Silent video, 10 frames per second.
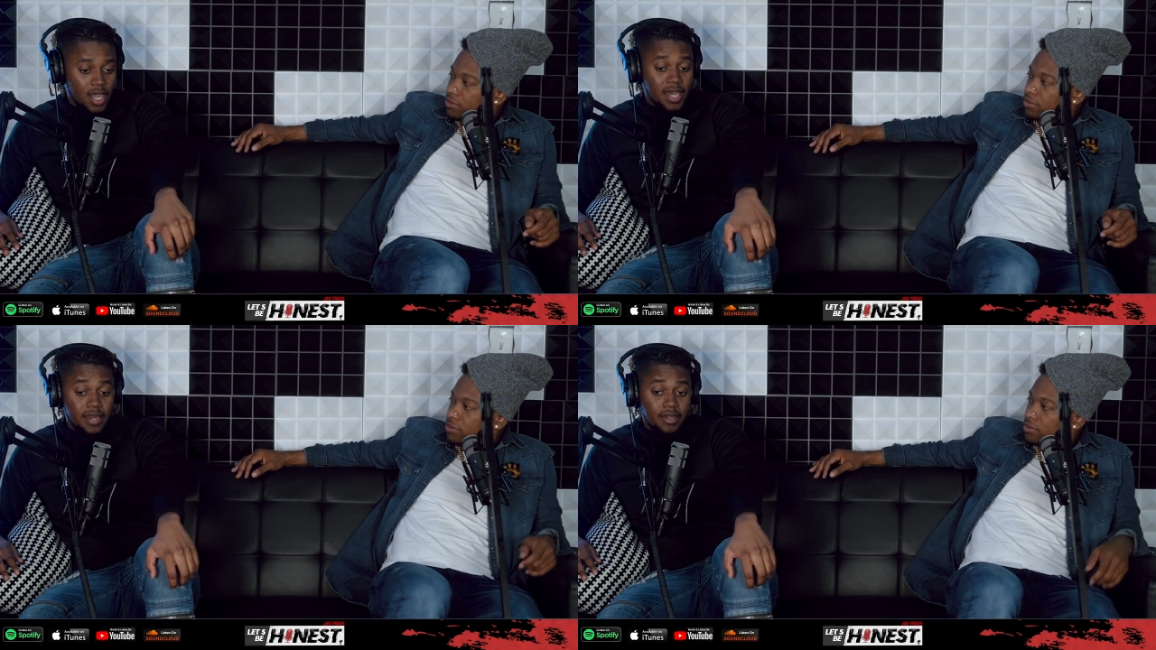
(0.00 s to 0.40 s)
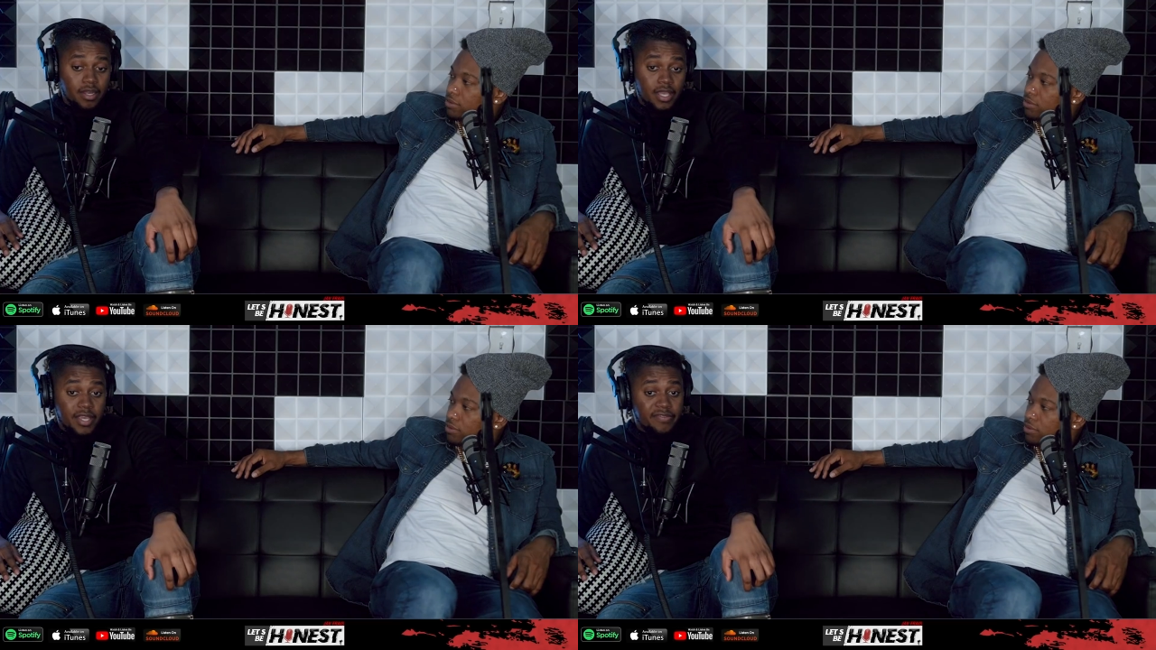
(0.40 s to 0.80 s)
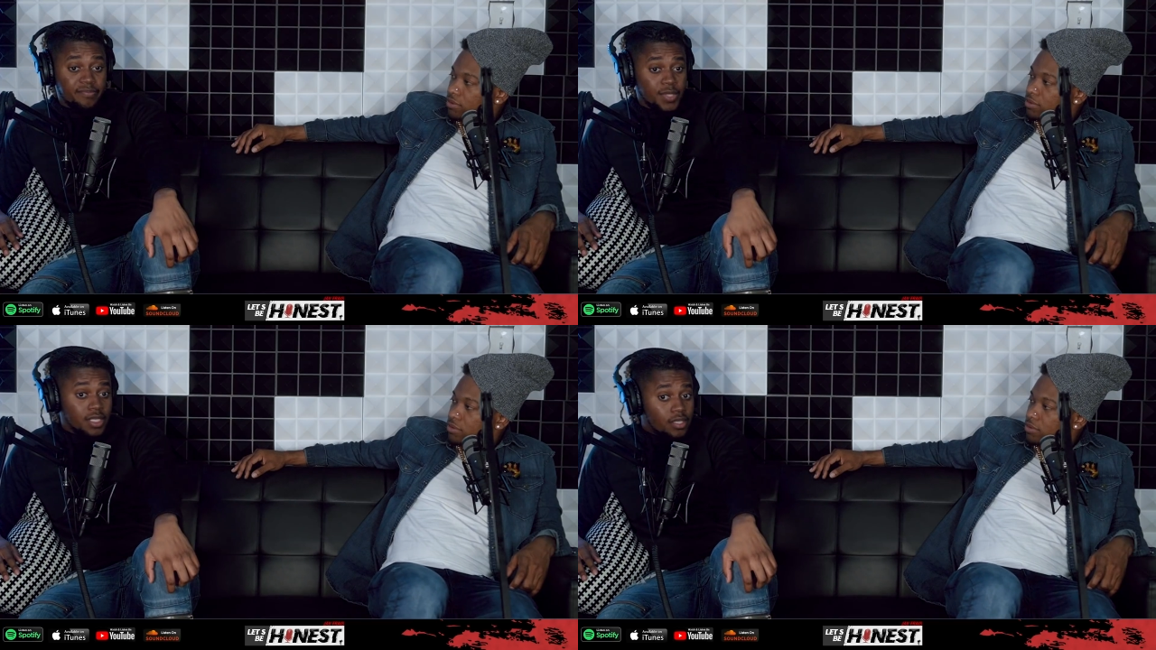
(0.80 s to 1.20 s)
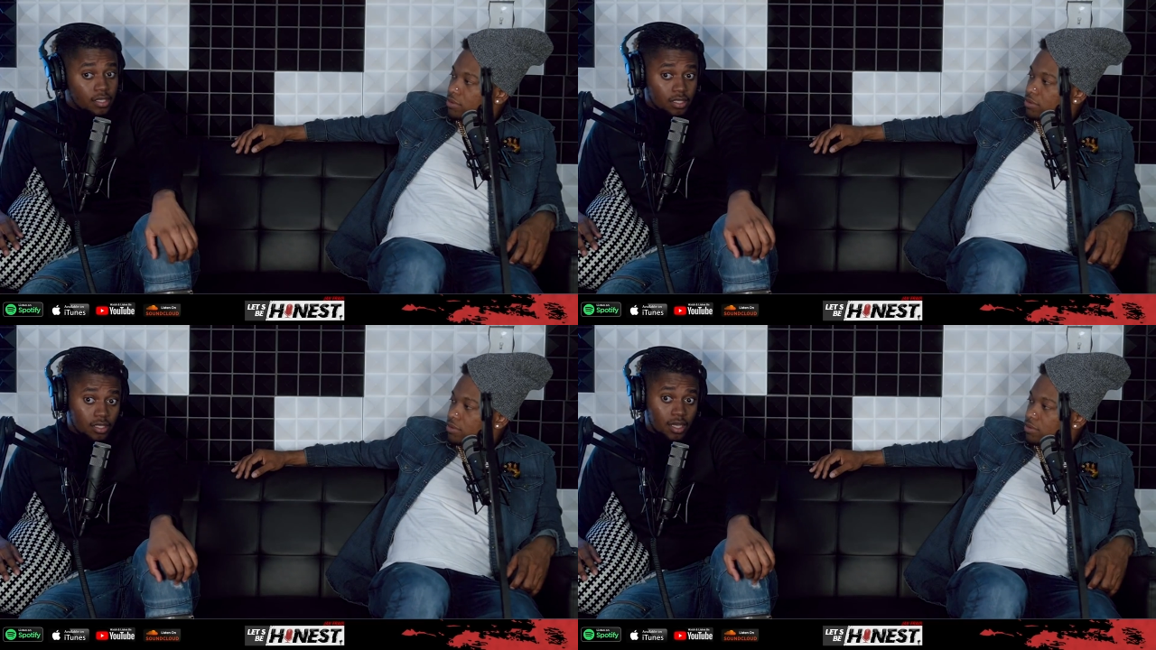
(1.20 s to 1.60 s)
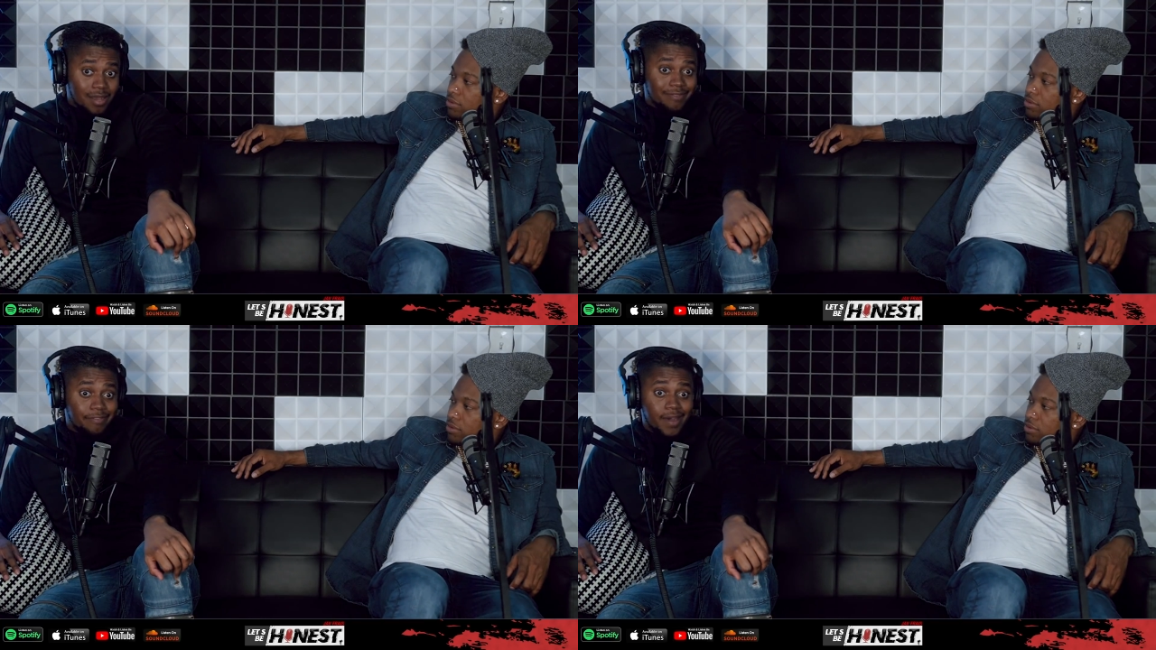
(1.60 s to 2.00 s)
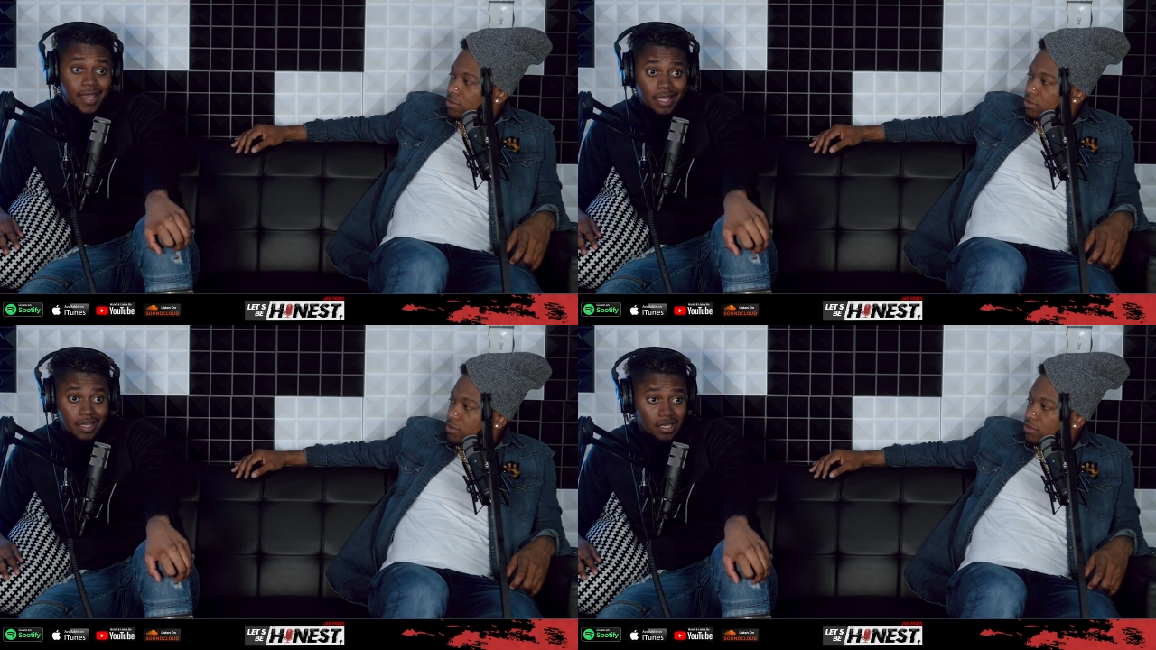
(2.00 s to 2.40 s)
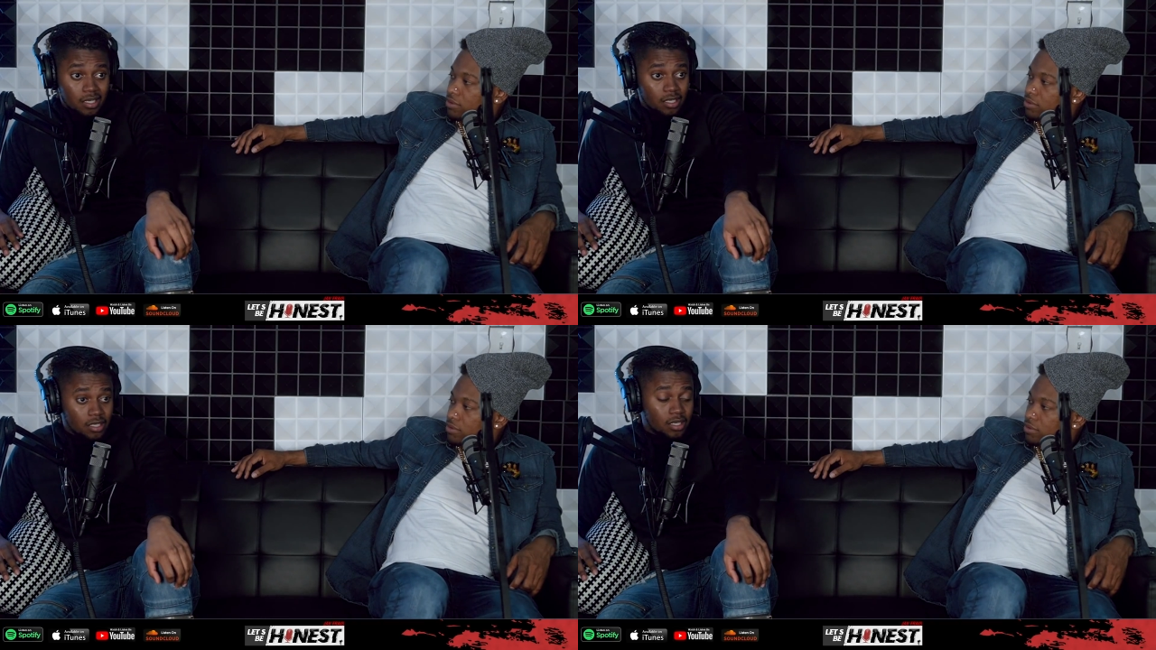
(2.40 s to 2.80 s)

Speaker 1: And if me avoiding